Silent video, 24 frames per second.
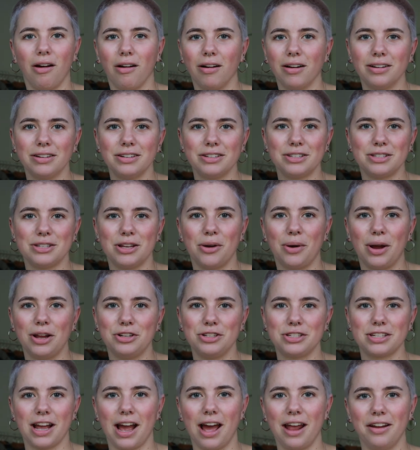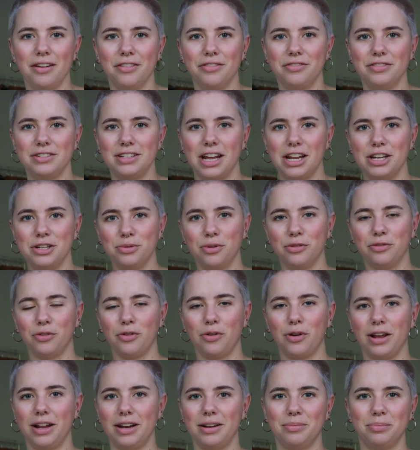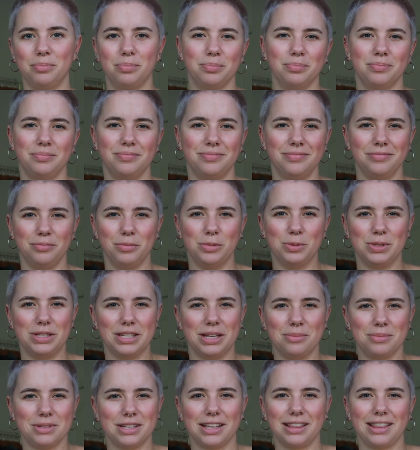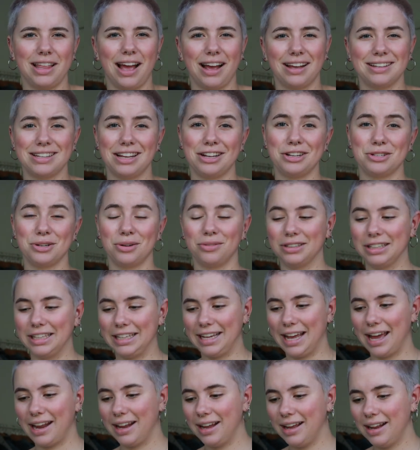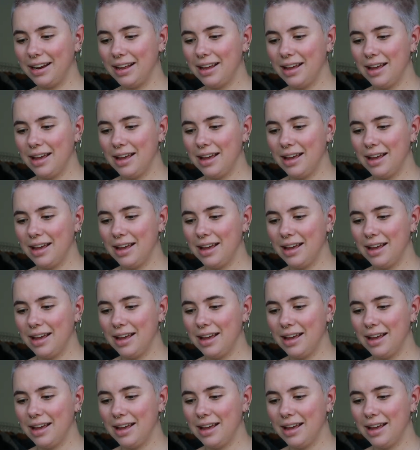art, so I just kind of tend to avoid museums like that because I just don't really get it.